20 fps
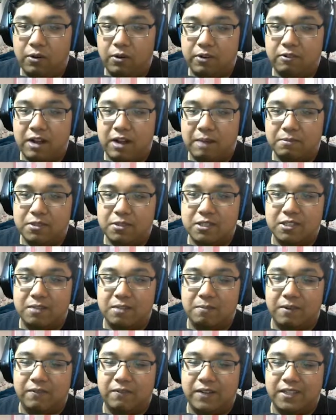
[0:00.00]
crap, she's in
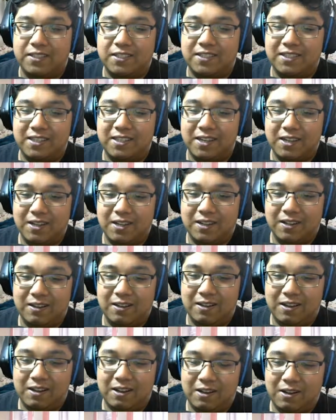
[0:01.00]
my face.
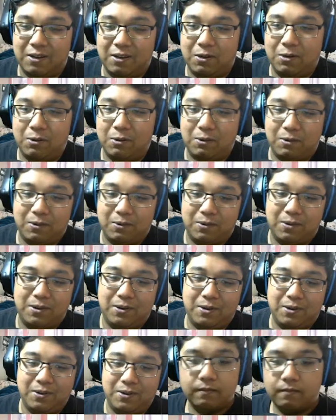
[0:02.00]
Oh...
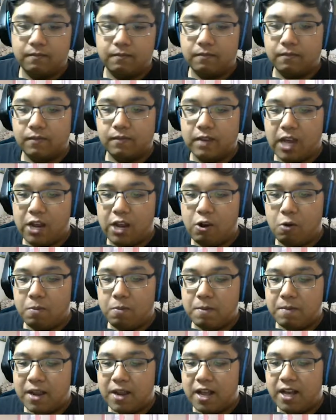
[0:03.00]
I
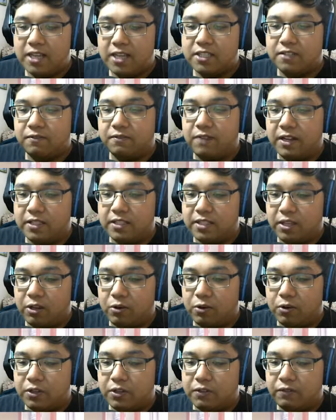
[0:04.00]
open my eyes to find
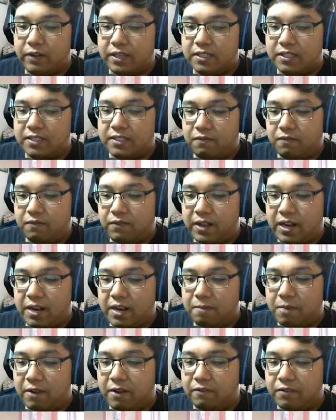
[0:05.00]
Sayori's face
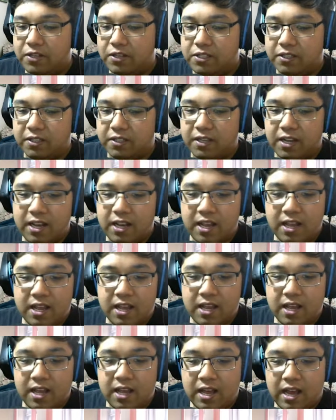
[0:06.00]
in my vision.
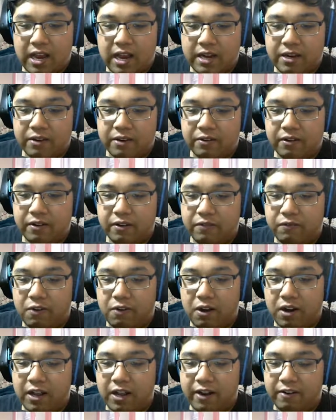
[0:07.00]
I nearly
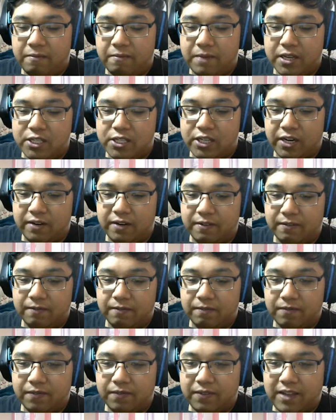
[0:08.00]
fall out of my chair.
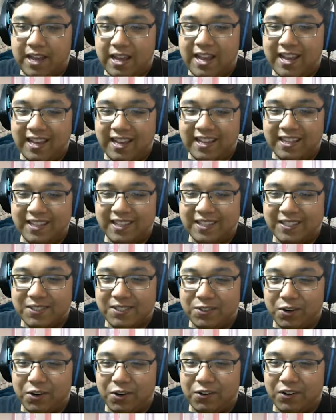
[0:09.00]

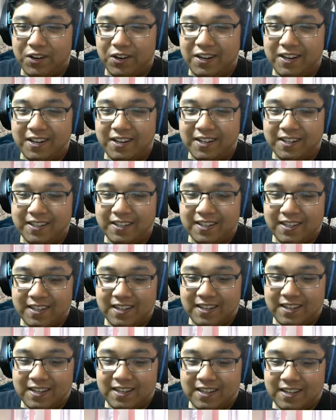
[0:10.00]
Sorry.
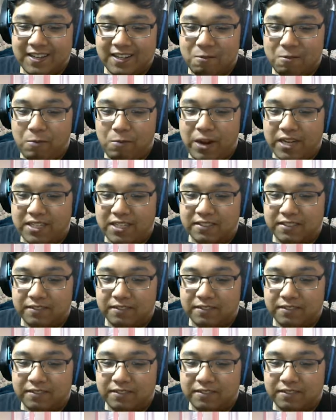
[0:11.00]
Wait.